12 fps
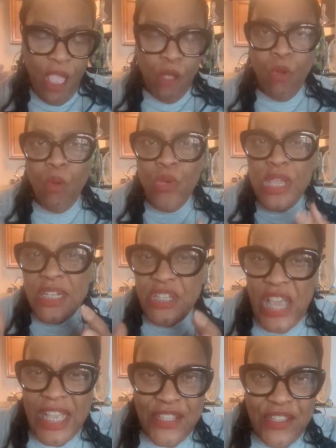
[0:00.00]
When we are
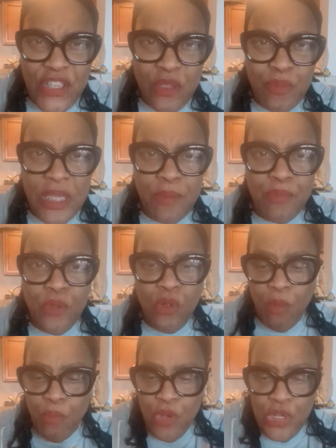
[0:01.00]
testing people or
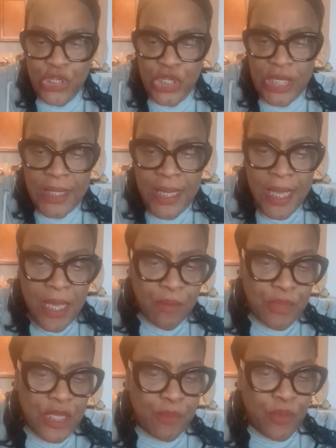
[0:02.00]
pushing
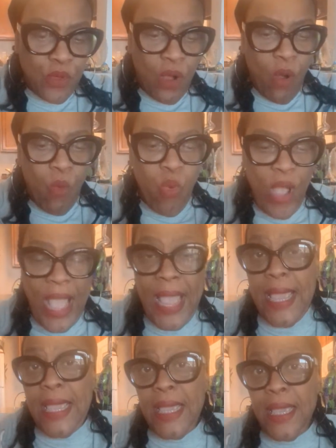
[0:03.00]
people
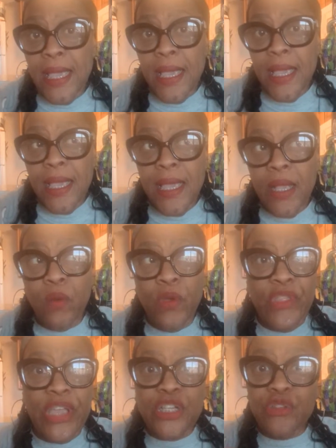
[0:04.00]
away, when
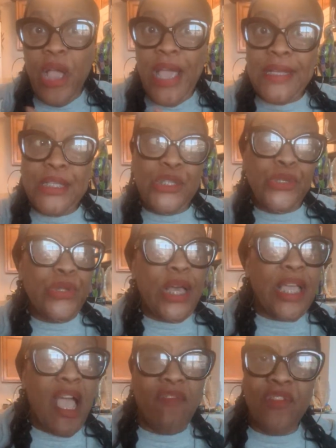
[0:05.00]
they're trying to
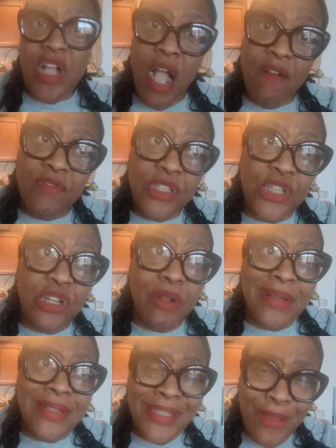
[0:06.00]
have a conversation
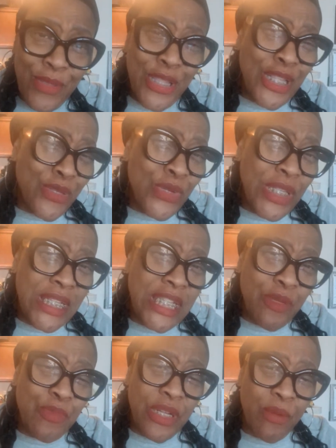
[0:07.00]
about something that's really
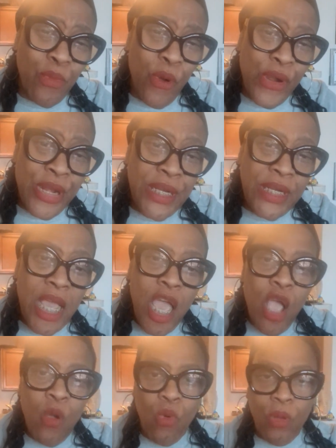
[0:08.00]
deep and important,
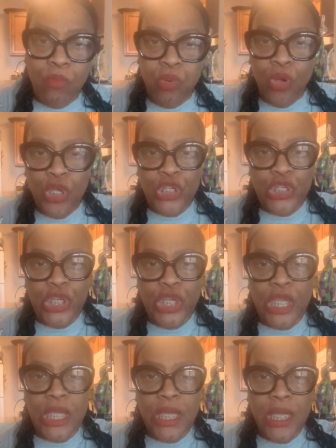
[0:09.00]
we're
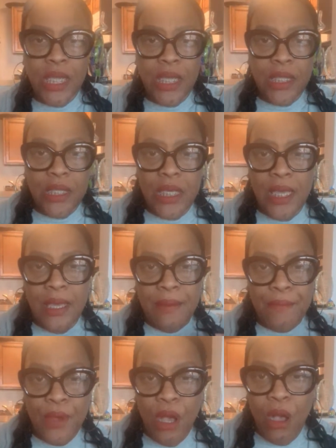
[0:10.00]
pushing
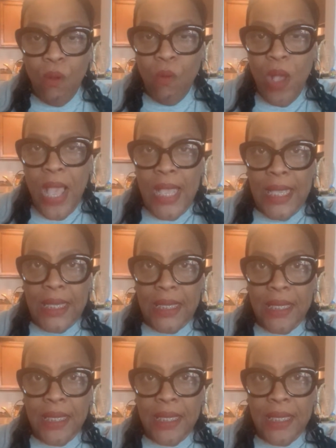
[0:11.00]
them away,